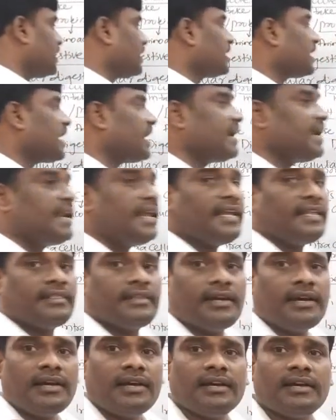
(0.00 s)
Grinding
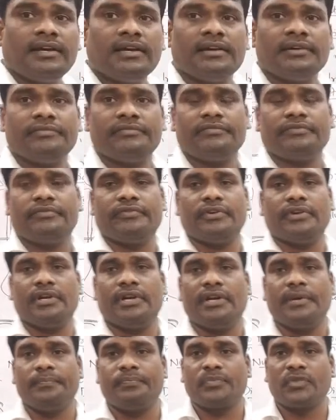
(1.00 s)
the
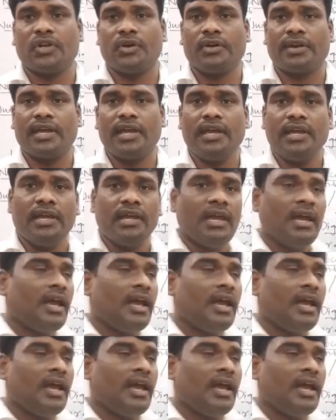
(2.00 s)
food, okay?